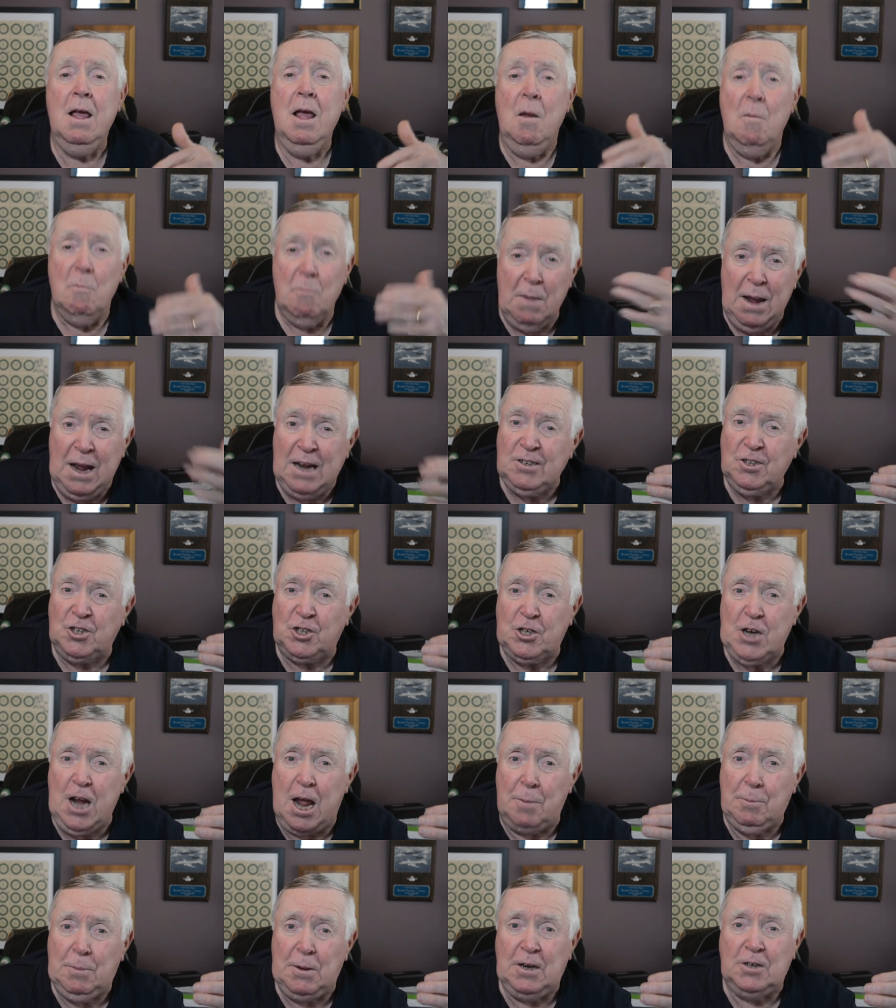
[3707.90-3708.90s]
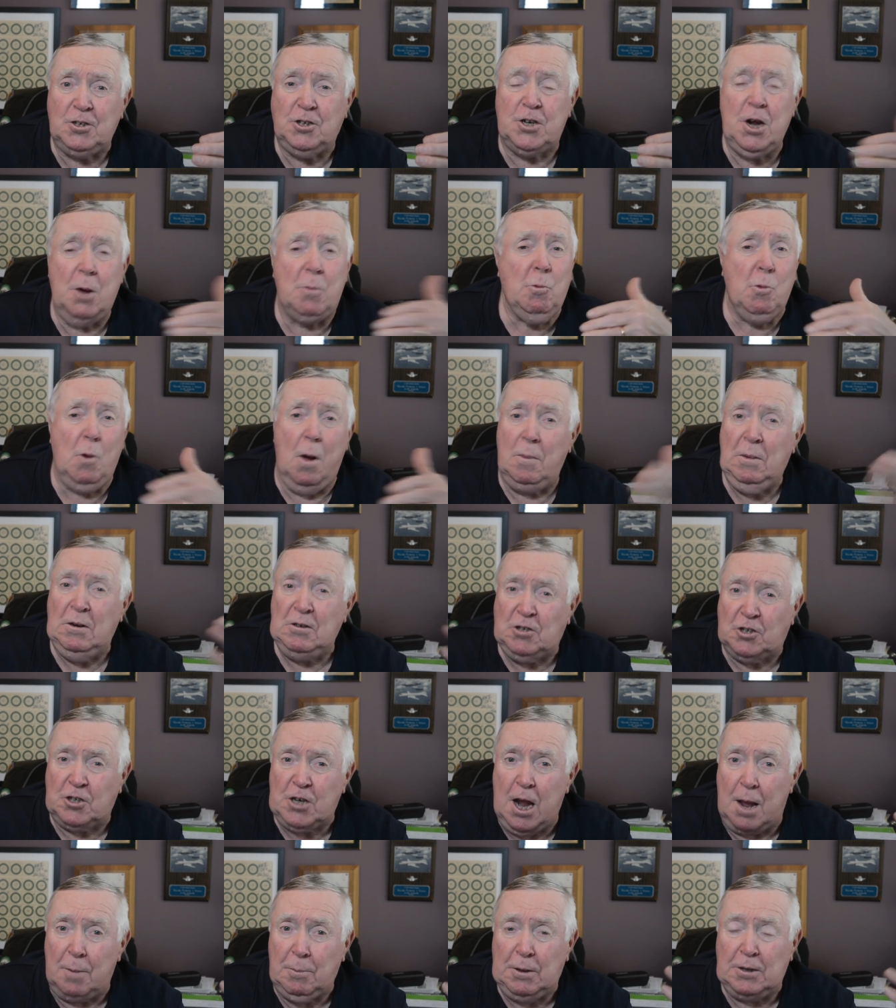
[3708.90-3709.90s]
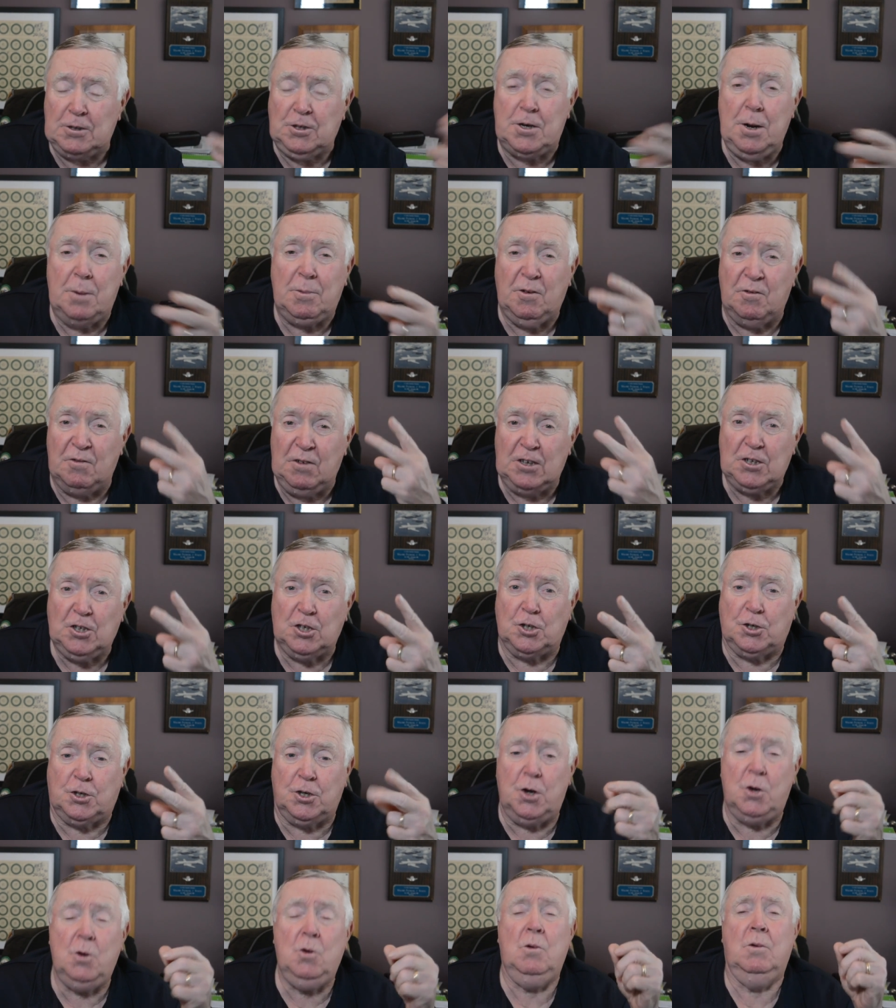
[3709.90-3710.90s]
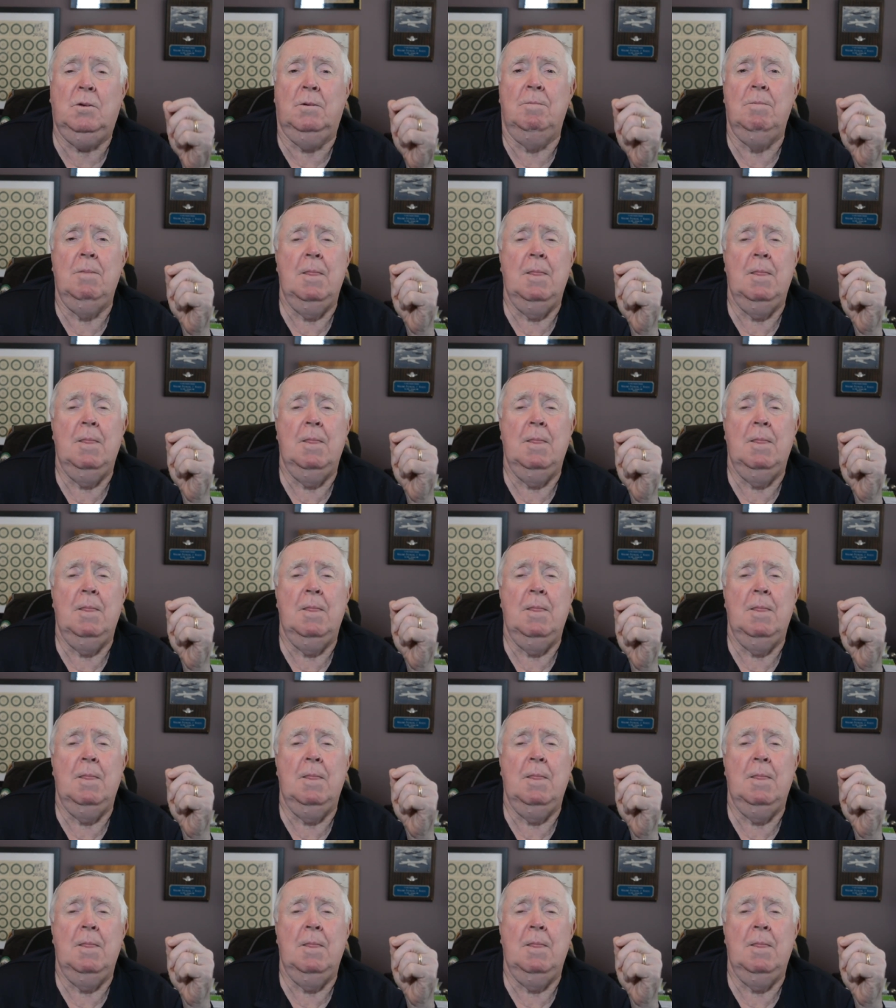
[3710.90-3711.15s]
men's championship, women's championship, Division II,